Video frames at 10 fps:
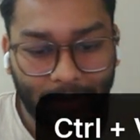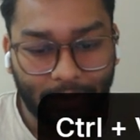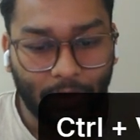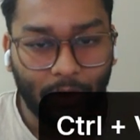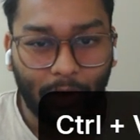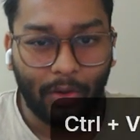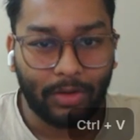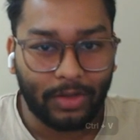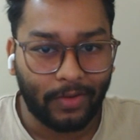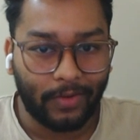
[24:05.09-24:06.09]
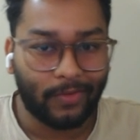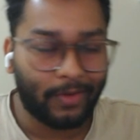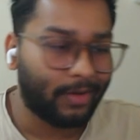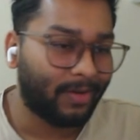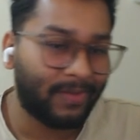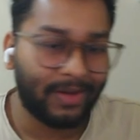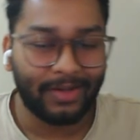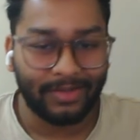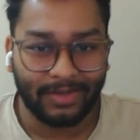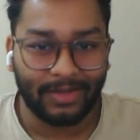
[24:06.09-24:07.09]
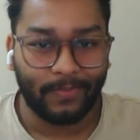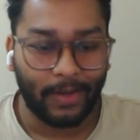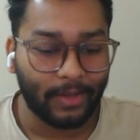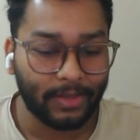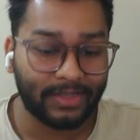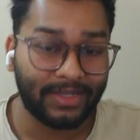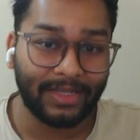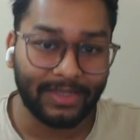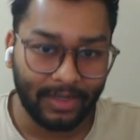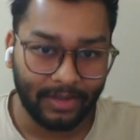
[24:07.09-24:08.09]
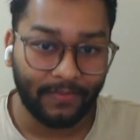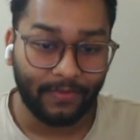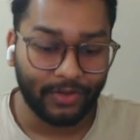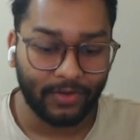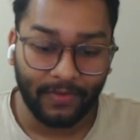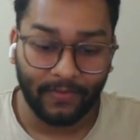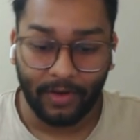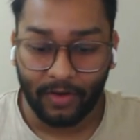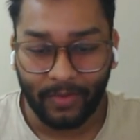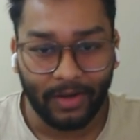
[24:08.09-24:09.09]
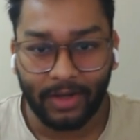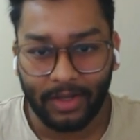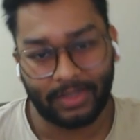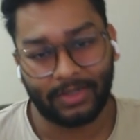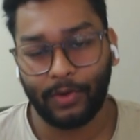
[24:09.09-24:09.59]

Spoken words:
to install all the required dependencies and packages inside the virtual environment.